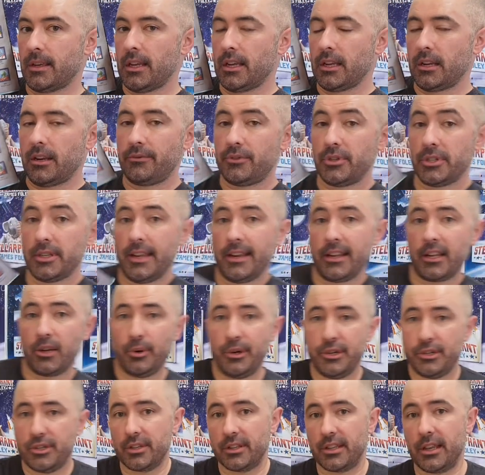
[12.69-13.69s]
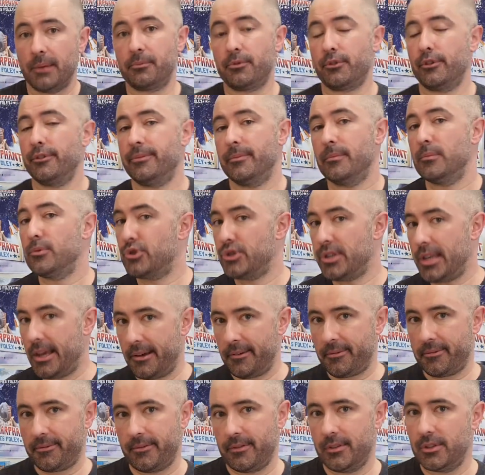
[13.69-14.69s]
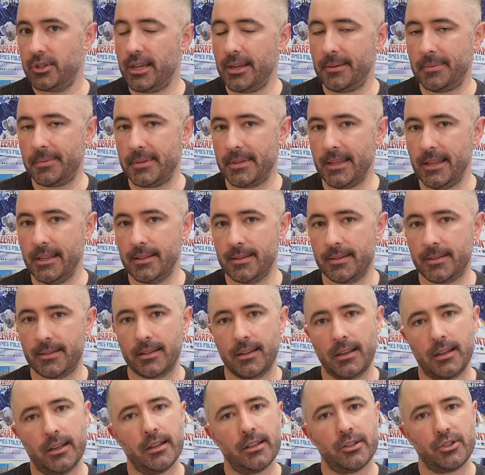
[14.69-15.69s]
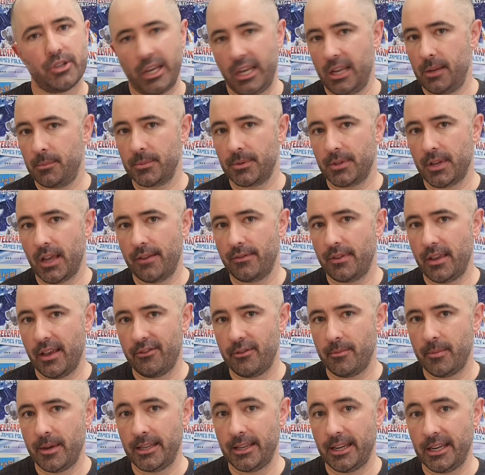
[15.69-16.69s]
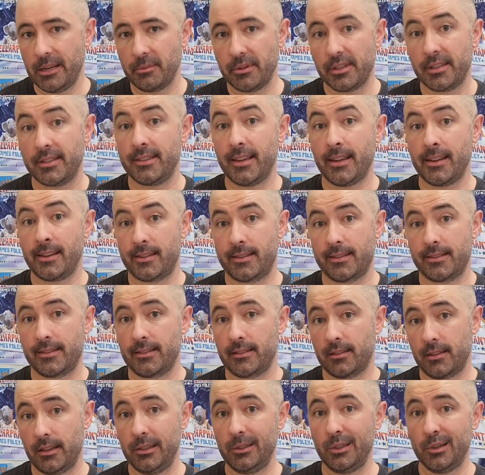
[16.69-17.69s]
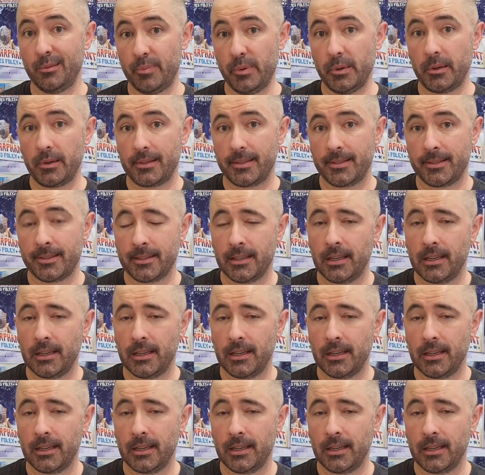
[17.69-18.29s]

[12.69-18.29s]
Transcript: And I've just had a question come through from Jeff. Jeff says, James, have you ever made any mistakes in your books?